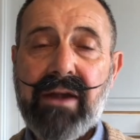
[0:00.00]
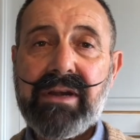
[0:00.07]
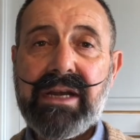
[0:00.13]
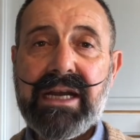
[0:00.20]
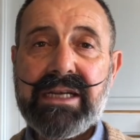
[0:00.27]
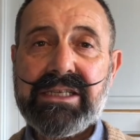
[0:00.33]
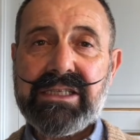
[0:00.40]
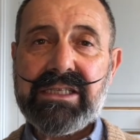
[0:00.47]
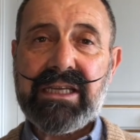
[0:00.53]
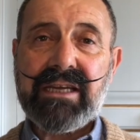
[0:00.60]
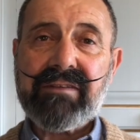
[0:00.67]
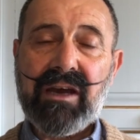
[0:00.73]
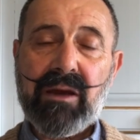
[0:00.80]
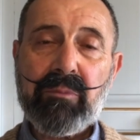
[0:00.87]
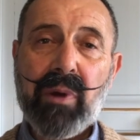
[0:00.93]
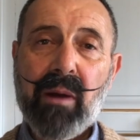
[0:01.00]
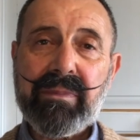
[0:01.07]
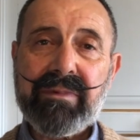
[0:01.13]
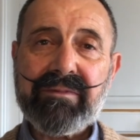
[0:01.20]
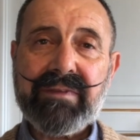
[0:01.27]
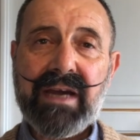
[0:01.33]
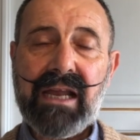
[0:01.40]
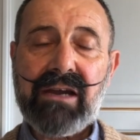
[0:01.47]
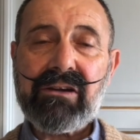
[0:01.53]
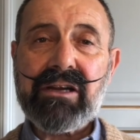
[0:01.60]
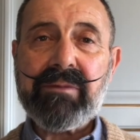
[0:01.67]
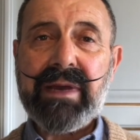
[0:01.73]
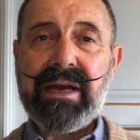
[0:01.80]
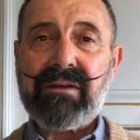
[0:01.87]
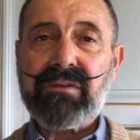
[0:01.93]
in it just to give it a pop of colour and a
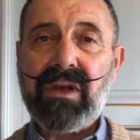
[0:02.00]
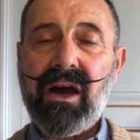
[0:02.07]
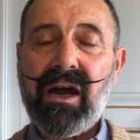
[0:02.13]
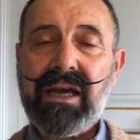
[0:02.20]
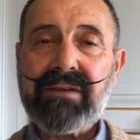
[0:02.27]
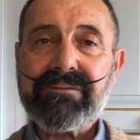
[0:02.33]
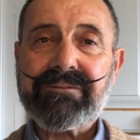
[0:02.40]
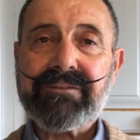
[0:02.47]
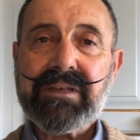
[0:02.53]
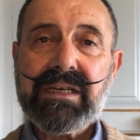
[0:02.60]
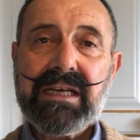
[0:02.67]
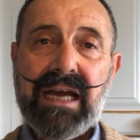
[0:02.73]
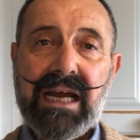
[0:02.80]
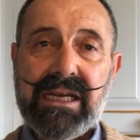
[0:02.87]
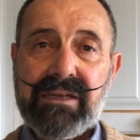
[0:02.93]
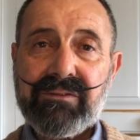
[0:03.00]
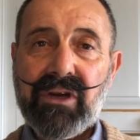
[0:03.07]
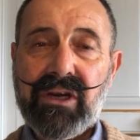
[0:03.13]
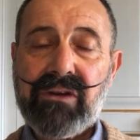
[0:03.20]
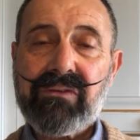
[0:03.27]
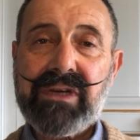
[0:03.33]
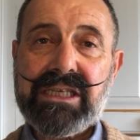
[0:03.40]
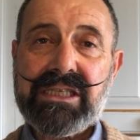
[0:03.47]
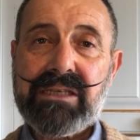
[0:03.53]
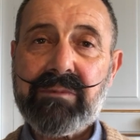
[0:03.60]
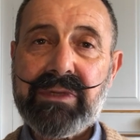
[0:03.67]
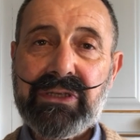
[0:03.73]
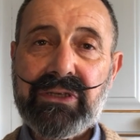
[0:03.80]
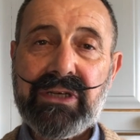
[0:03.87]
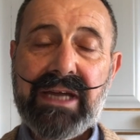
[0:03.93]
bit of life, and you've got a
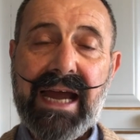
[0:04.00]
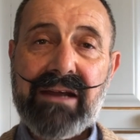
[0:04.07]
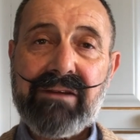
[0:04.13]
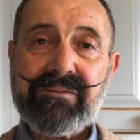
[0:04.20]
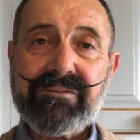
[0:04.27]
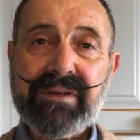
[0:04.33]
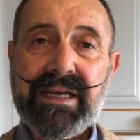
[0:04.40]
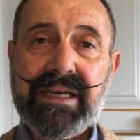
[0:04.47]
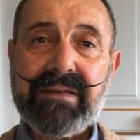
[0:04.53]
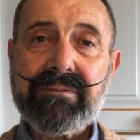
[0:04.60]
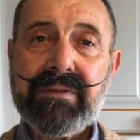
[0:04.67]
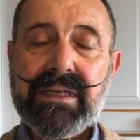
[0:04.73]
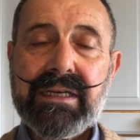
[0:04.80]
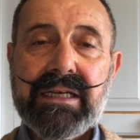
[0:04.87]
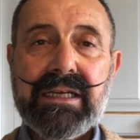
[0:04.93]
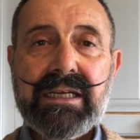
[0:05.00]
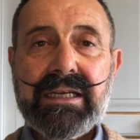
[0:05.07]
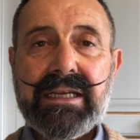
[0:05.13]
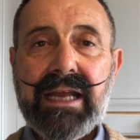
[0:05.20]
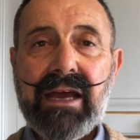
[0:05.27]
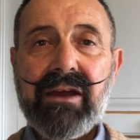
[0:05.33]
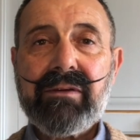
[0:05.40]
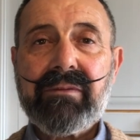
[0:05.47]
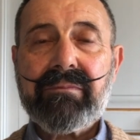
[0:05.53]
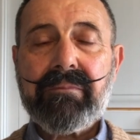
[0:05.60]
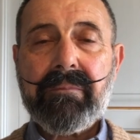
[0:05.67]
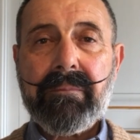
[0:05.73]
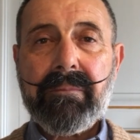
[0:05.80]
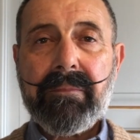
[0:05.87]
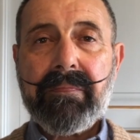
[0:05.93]
reasonably good outfit. Now
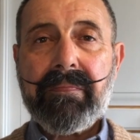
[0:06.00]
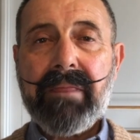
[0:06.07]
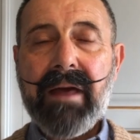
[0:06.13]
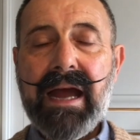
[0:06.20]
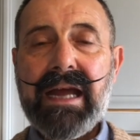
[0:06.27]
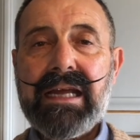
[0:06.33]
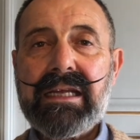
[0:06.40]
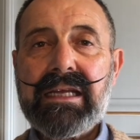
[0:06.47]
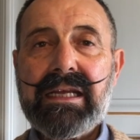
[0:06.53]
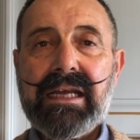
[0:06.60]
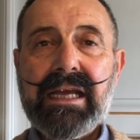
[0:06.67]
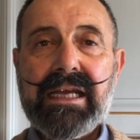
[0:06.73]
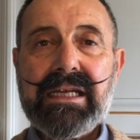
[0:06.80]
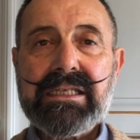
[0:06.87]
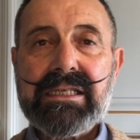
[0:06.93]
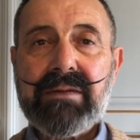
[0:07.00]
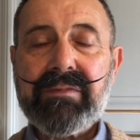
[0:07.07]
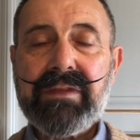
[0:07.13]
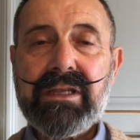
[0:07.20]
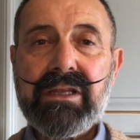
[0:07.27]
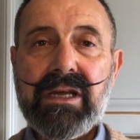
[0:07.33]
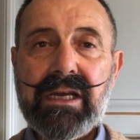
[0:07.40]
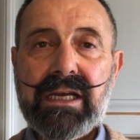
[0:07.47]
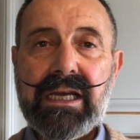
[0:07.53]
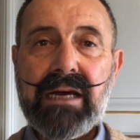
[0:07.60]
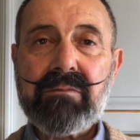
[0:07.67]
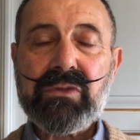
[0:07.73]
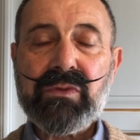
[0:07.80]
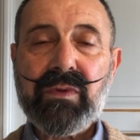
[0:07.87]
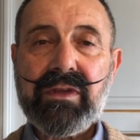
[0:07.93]
that is something that
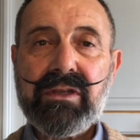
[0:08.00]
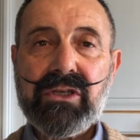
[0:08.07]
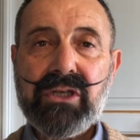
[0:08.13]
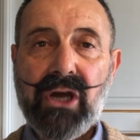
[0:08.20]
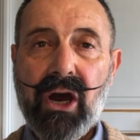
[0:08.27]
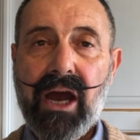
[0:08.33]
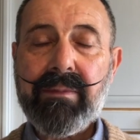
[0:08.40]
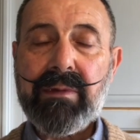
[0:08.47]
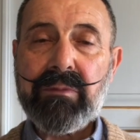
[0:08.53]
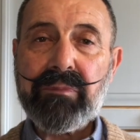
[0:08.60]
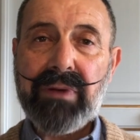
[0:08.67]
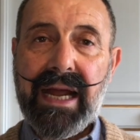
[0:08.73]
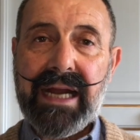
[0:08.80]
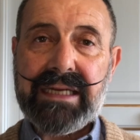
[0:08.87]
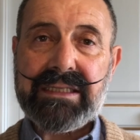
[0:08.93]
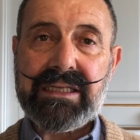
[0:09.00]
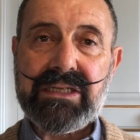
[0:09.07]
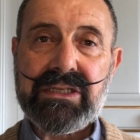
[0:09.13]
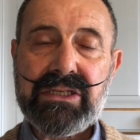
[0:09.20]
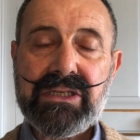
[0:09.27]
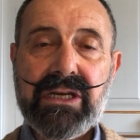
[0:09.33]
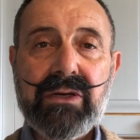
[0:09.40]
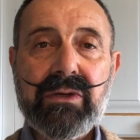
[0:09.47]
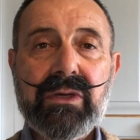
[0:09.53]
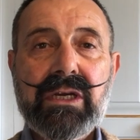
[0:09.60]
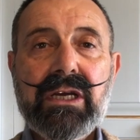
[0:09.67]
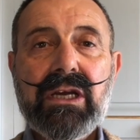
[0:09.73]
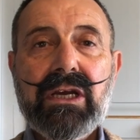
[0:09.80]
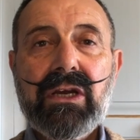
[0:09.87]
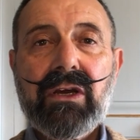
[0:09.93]
comes with time and practice. So
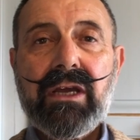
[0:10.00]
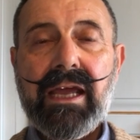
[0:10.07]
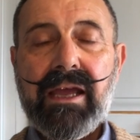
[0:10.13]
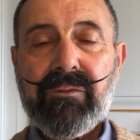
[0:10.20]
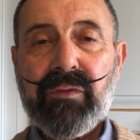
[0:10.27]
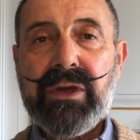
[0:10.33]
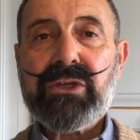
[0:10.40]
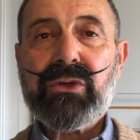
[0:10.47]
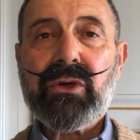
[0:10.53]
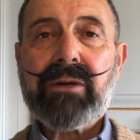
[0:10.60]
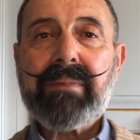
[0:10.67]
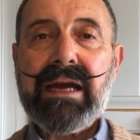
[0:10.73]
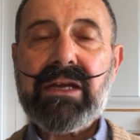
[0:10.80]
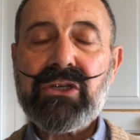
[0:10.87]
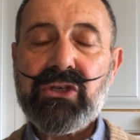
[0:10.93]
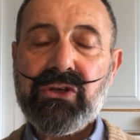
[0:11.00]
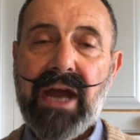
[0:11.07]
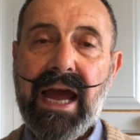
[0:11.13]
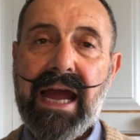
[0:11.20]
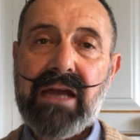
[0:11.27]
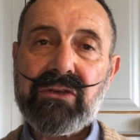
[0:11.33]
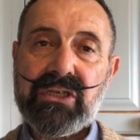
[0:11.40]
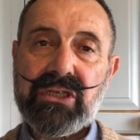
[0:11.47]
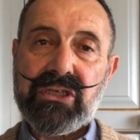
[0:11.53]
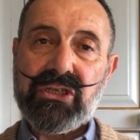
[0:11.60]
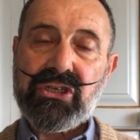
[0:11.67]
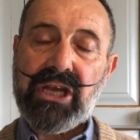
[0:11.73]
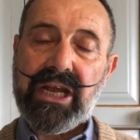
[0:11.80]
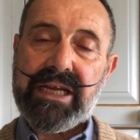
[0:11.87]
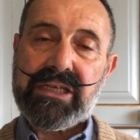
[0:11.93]
if we're talking about trousers,
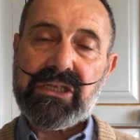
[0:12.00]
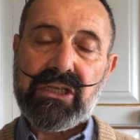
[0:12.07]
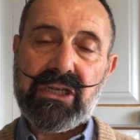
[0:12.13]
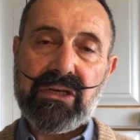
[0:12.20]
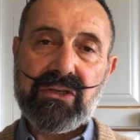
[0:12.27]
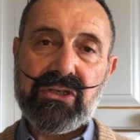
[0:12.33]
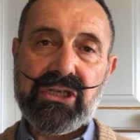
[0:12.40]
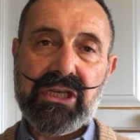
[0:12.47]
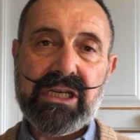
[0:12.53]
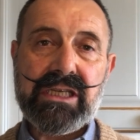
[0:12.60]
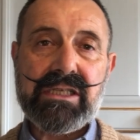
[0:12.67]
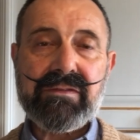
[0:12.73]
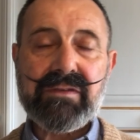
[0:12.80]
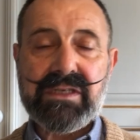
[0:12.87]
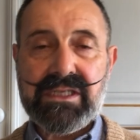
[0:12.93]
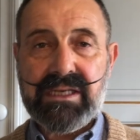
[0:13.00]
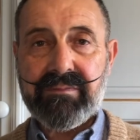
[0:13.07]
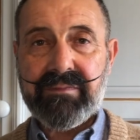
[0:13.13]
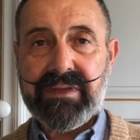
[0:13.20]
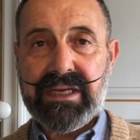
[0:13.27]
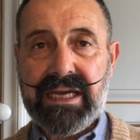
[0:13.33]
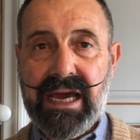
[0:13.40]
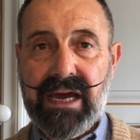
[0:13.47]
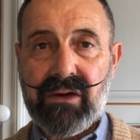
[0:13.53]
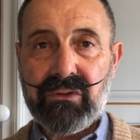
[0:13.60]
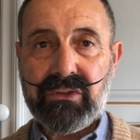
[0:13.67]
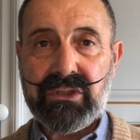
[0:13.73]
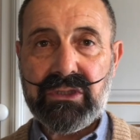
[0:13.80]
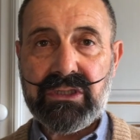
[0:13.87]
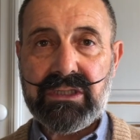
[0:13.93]
changing those jeans for something
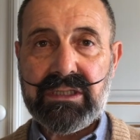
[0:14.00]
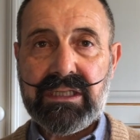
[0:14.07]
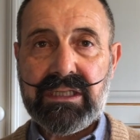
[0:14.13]
else,